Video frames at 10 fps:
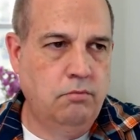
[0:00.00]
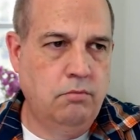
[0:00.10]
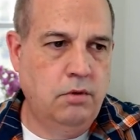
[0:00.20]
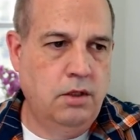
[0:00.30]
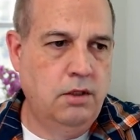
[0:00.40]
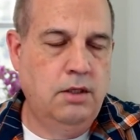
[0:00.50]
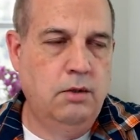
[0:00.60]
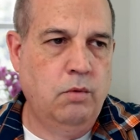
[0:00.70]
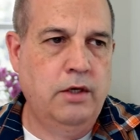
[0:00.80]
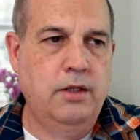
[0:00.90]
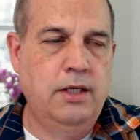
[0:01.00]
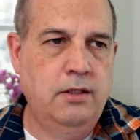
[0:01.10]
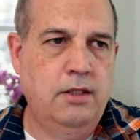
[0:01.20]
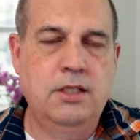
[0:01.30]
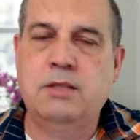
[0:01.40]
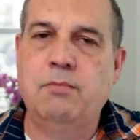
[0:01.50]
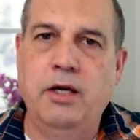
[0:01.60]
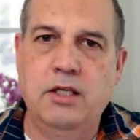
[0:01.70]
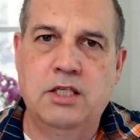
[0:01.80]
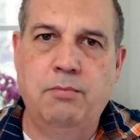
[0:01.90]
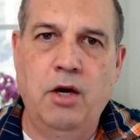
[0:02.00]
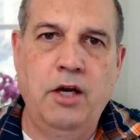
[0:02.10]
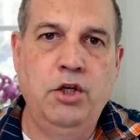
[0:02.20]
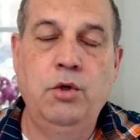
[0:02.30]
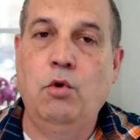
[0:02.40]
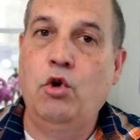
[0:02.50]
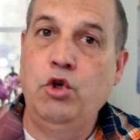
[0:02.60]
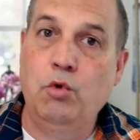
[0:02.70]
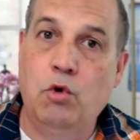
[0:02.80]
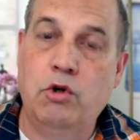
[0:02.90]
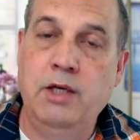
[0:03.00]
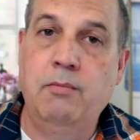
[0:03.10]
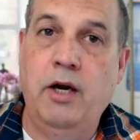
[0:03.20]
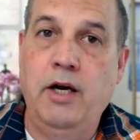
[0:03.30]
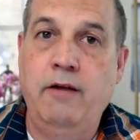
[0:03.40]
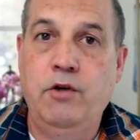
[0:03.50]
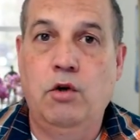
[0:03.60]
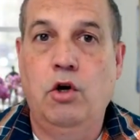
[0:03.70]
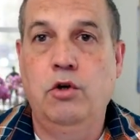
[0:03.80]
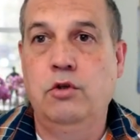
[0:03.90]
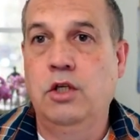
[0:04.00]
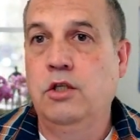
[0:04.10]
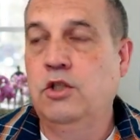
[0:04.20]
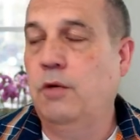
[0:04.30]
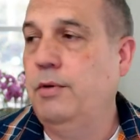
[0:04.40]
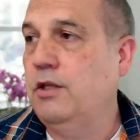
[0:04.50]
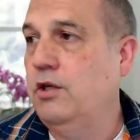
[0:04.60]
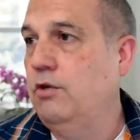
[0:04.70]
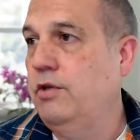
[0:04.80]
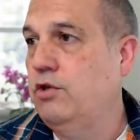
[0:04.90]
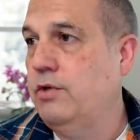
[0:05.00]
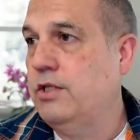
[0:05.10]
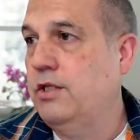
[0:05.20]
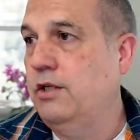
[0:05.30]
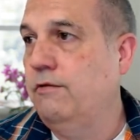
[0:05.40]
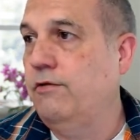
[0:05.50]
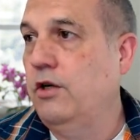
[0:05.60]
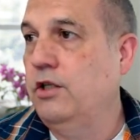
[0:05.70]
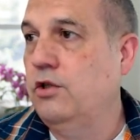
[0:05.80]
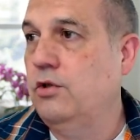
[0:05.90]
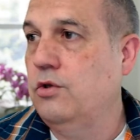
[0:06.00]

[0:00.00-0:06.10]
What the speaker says: this might inspire you, or you already might have your own topic that you're interested in finding two